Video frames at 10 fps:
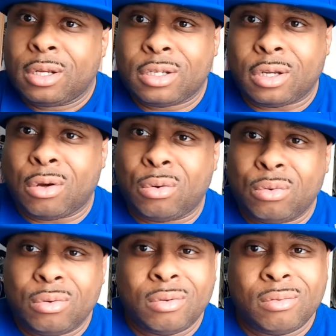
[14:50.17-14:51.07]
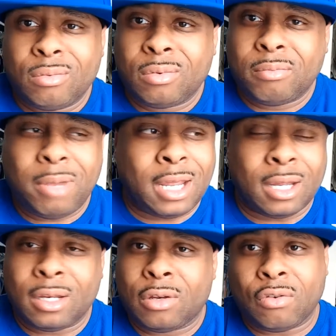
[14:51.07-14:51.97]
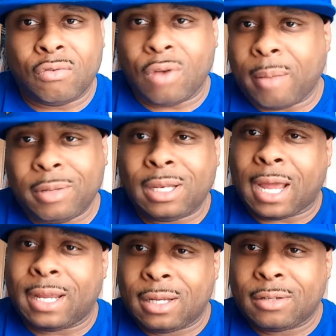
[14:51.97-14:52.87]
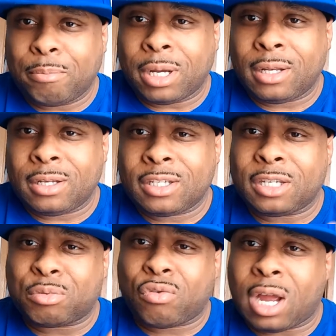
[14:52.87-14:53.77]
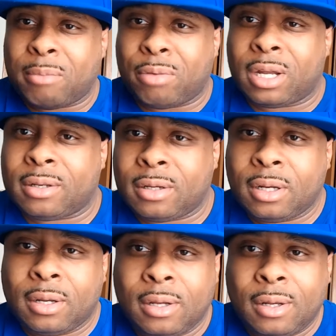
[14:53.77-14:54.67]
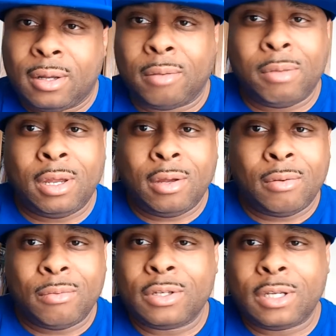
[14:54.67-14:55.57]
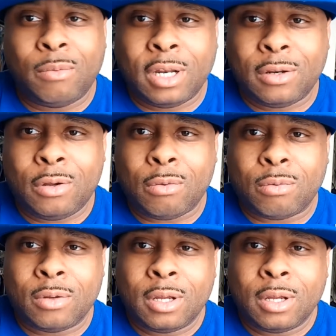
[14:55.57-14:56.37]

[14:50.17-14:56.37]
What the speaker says: So man, drop the like button, subscribe button, and man, we'll see what it do.